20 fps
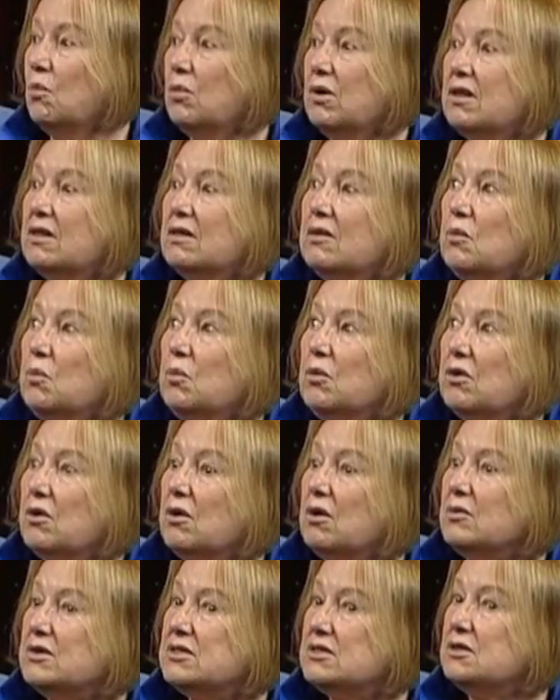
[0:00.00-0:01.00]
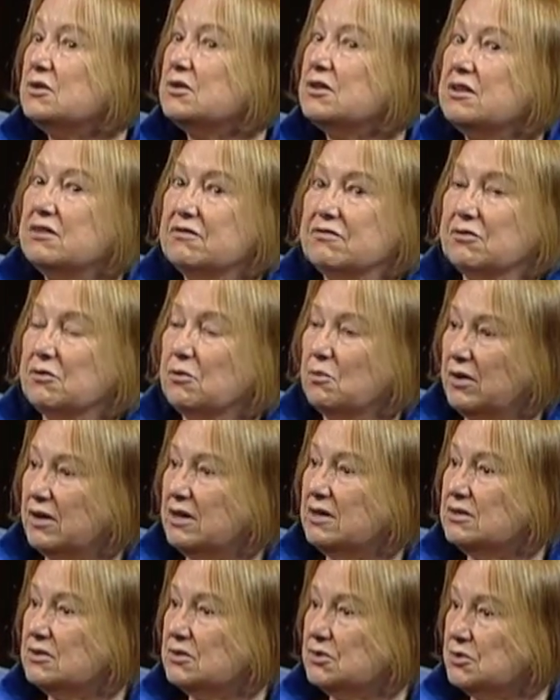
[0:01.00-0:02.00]
Well, we're always looking for
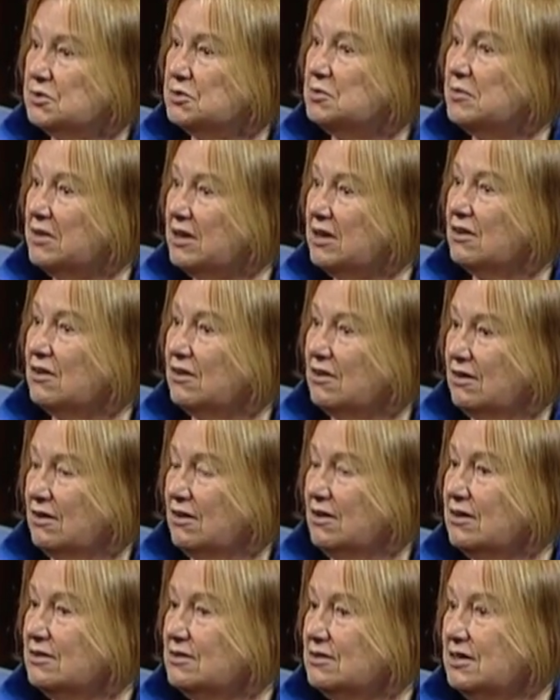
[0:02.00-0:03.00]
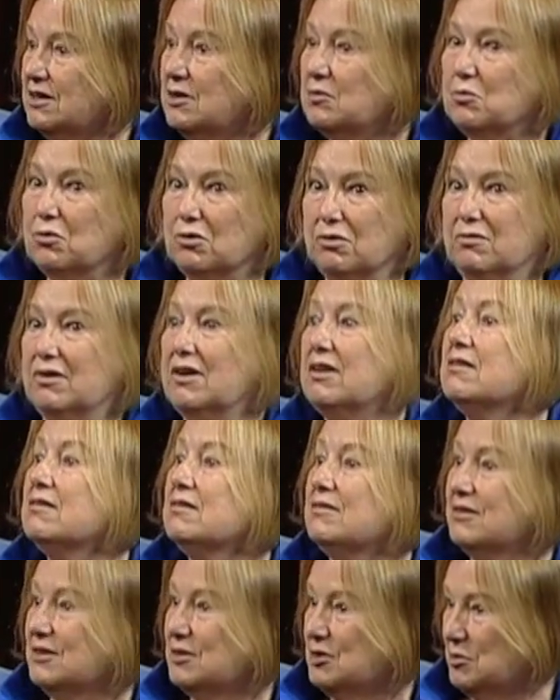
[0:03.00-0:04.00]
ways to make our content more
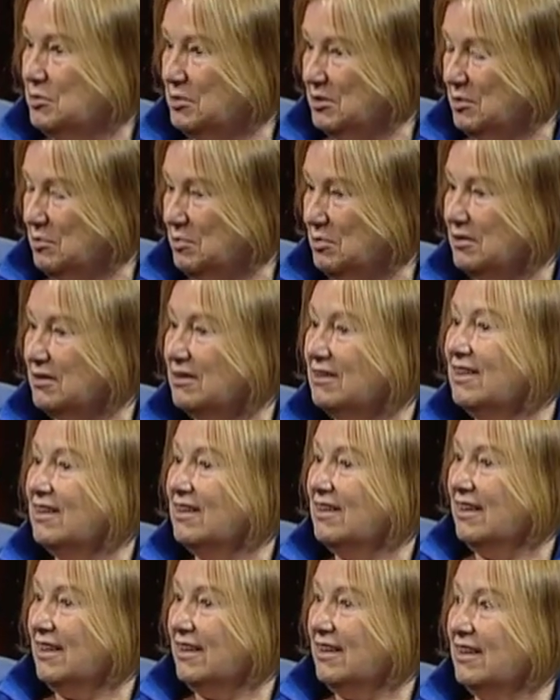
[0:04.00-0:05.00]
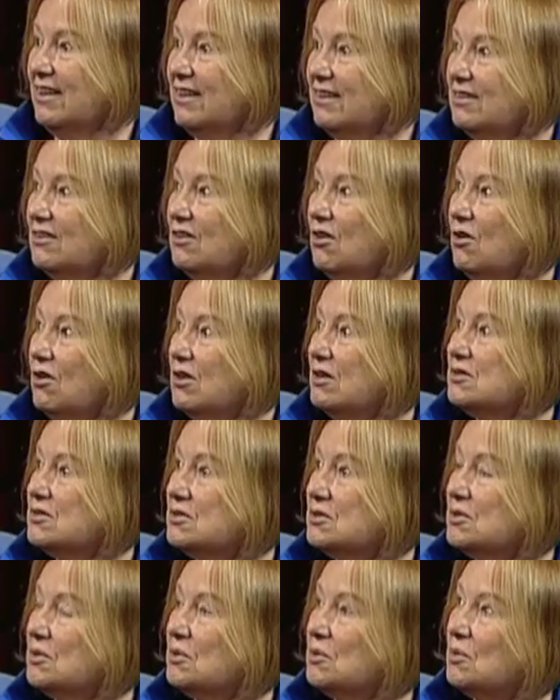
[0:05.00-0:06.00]
relevant to people, and
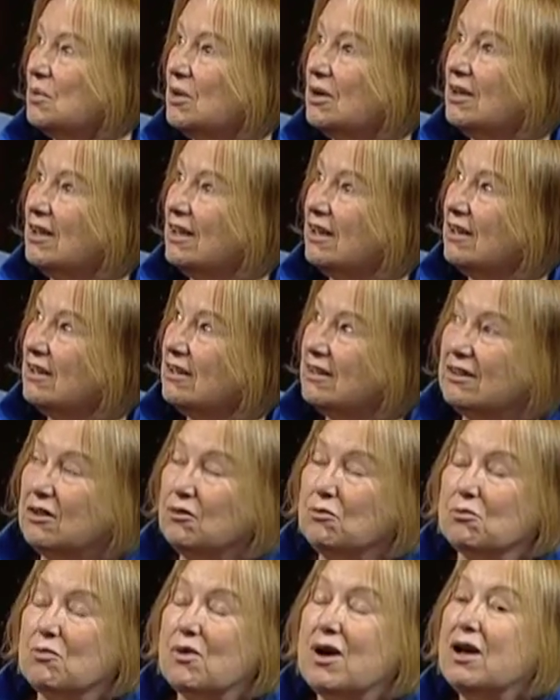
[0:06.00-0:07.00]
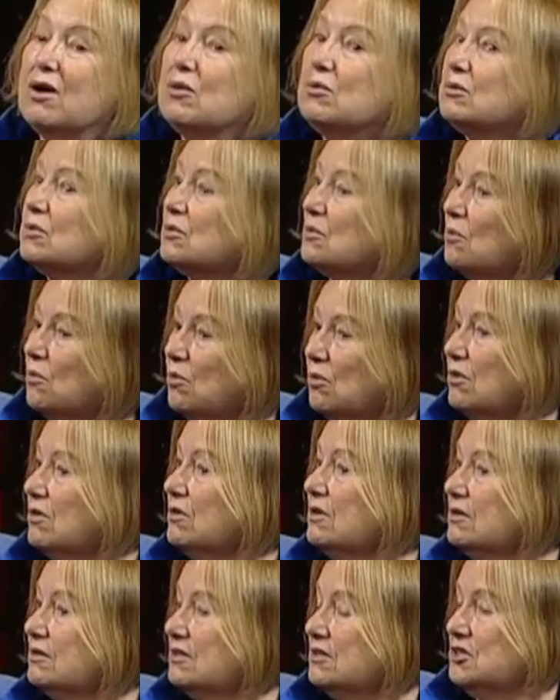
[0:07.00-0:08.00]
also around the
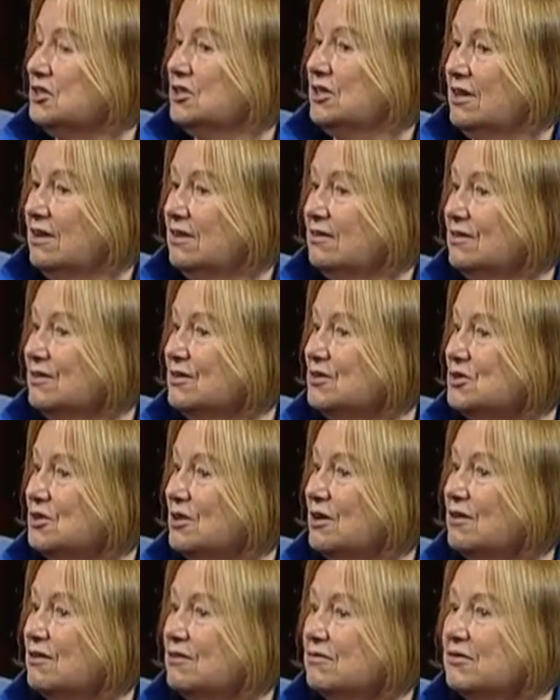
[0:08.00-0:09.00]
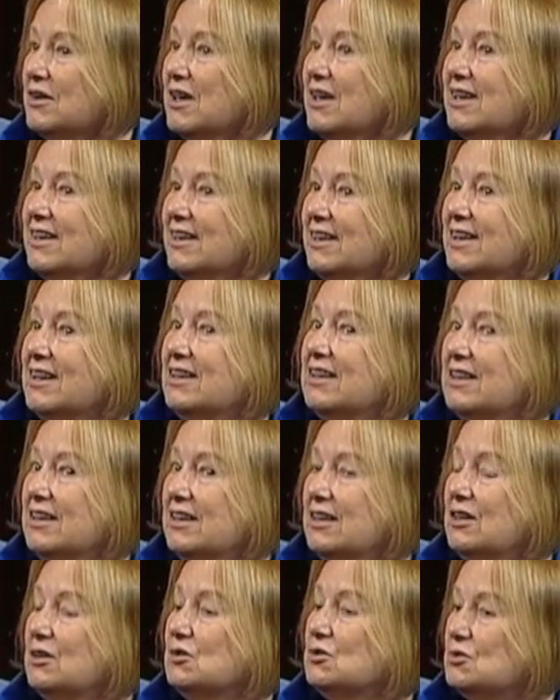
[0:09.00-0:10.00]
world the challenge of getting
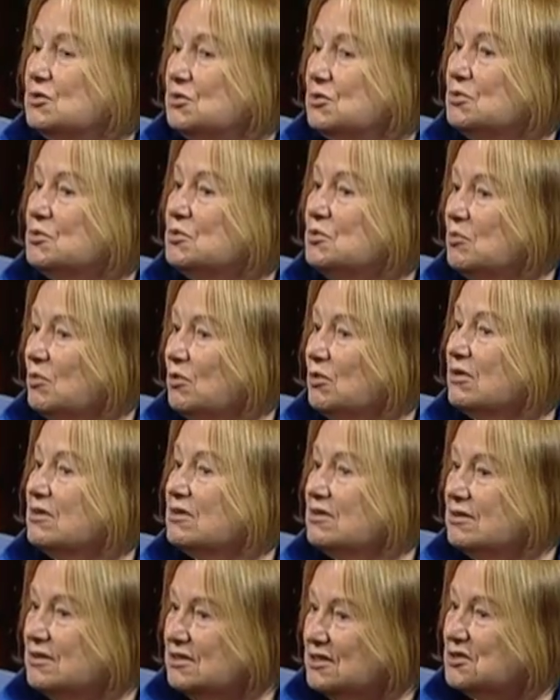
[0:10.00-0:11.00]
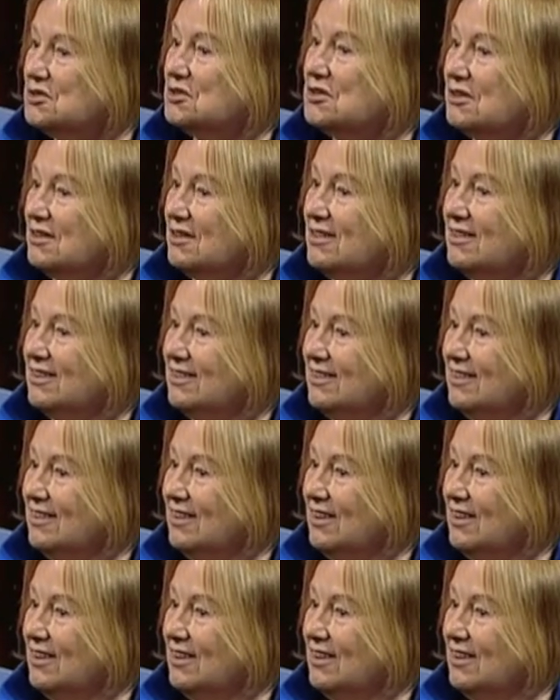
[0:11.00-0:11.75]
into more digital